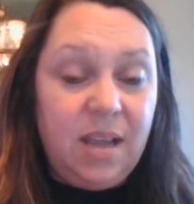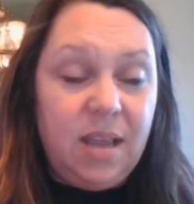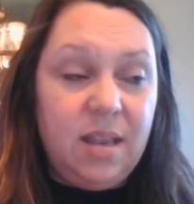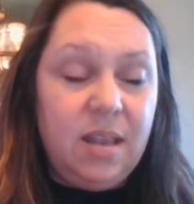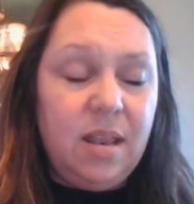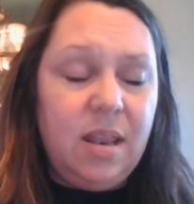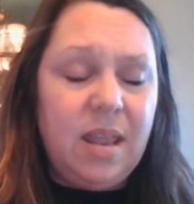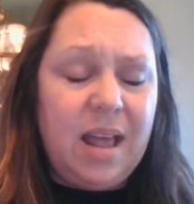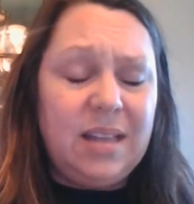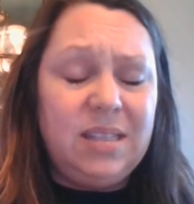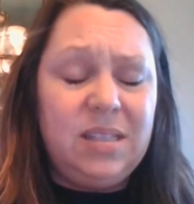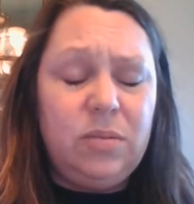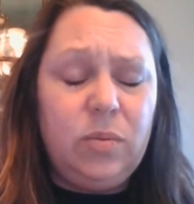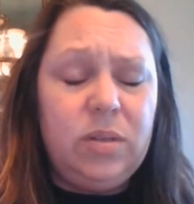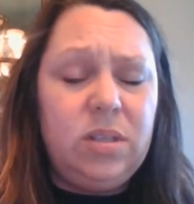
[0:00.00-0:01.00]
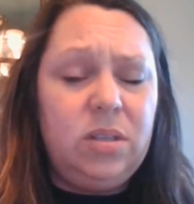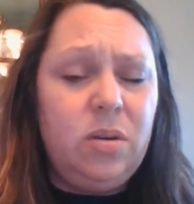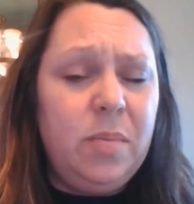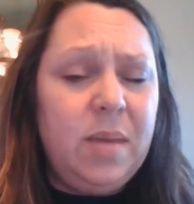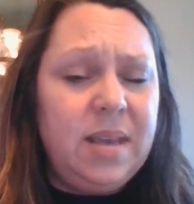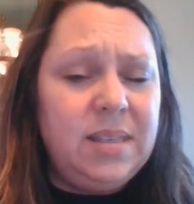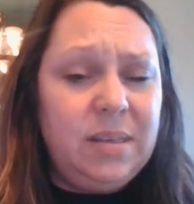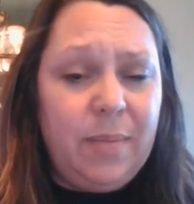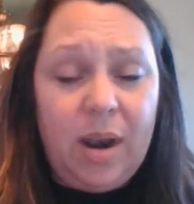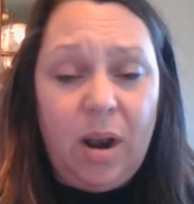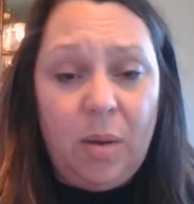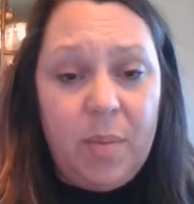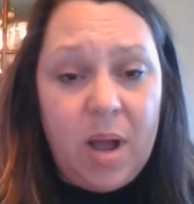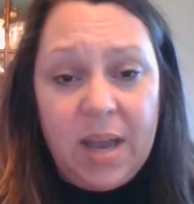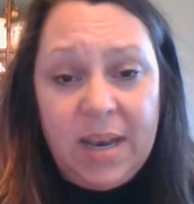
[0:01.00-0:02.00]
And that's what's so amazing about
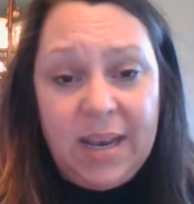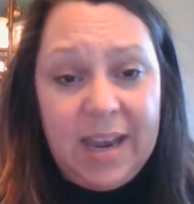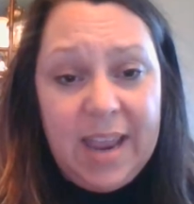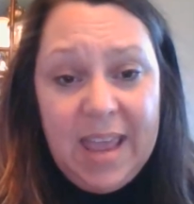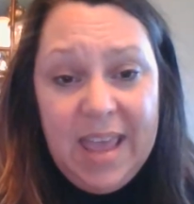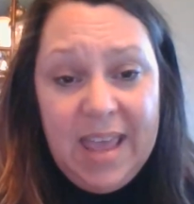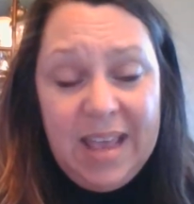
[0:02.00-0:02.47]
our body